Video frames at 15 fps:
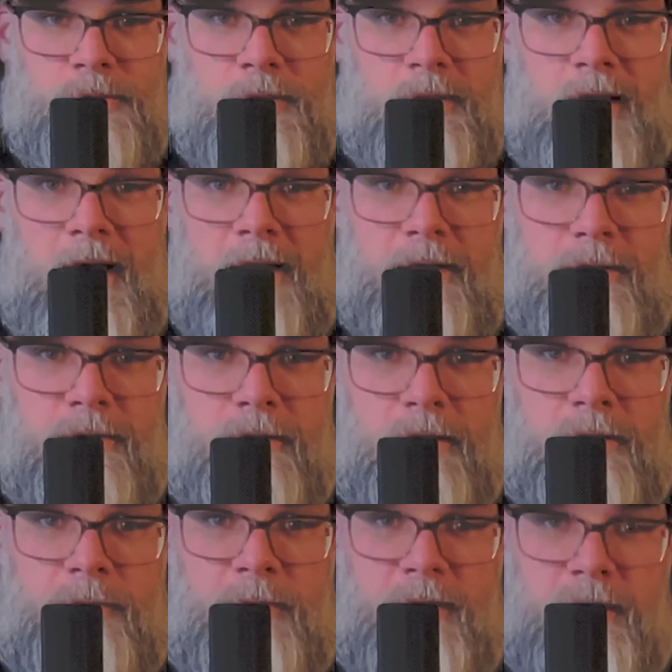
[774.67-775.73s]
a lot, and
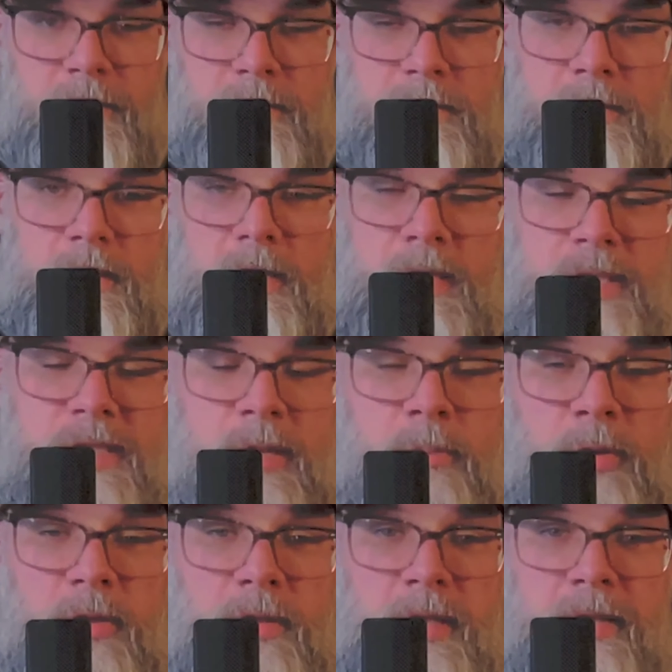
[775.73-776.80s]
that's because
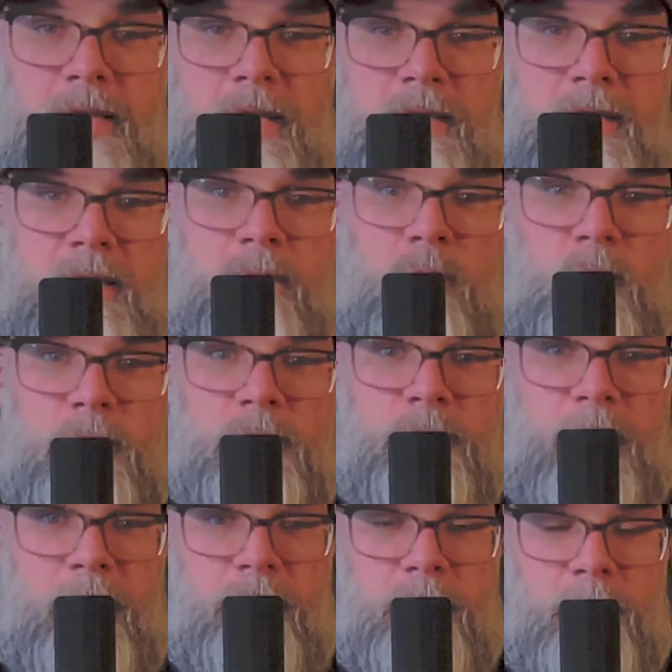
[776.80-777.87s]
typically that keyboard is
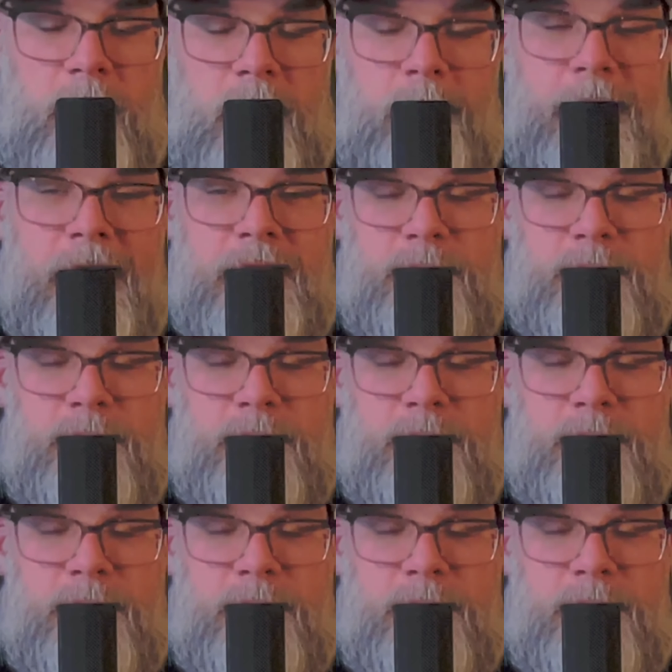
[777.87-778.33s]
made from ABS